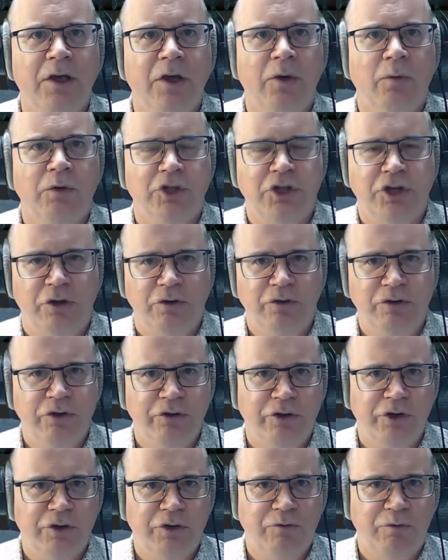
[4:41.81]
which shows you
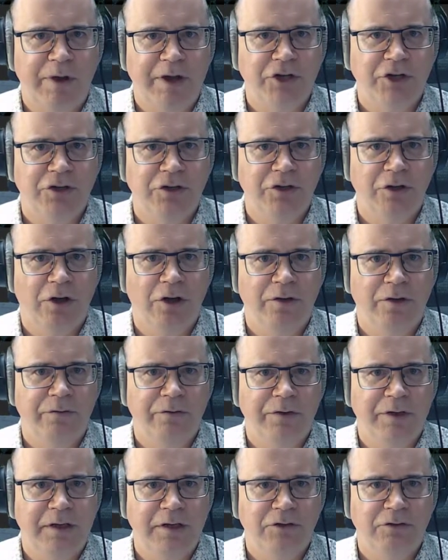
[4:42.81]
the direction of
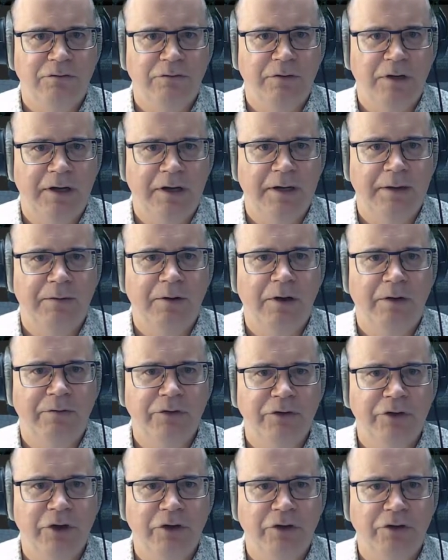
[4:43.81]
the
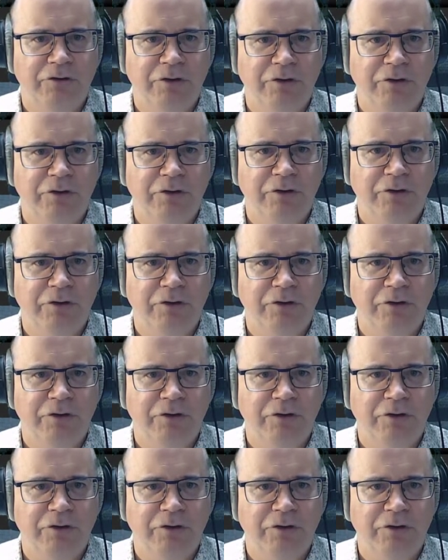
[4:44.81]
circuitries.